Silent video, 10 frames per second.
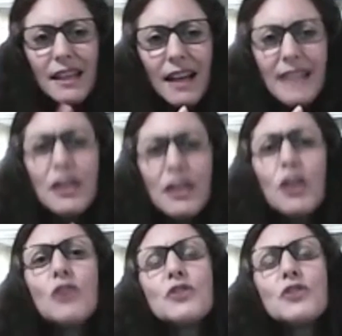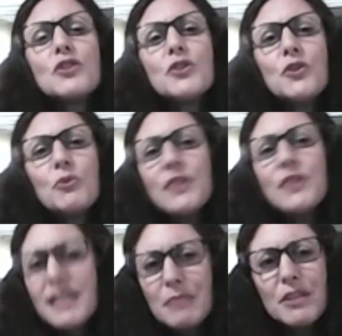has a lot to do with
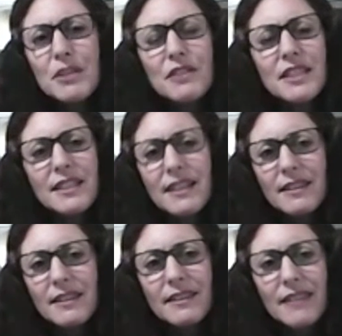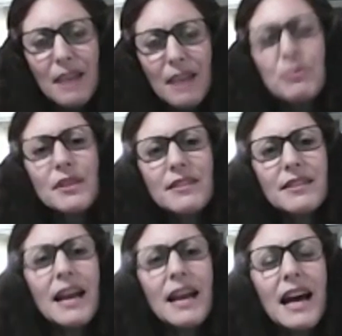the experiences that that
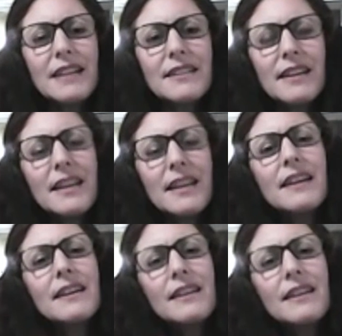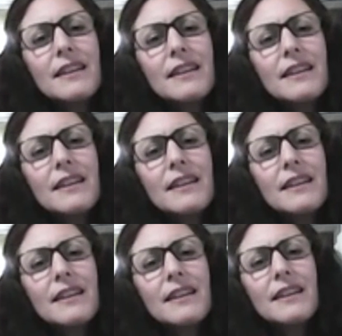person had
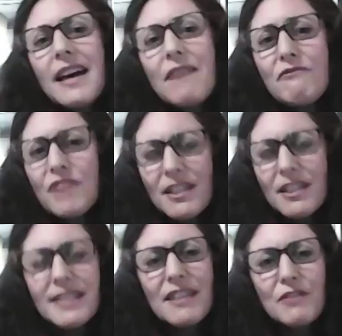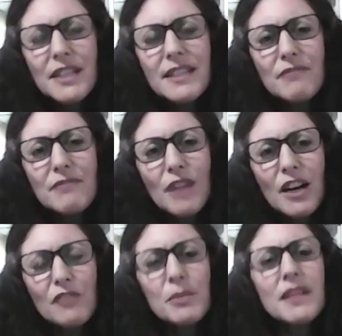in their first 7 years of
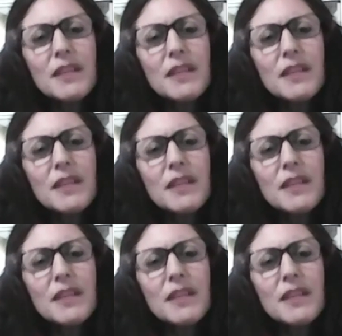life, because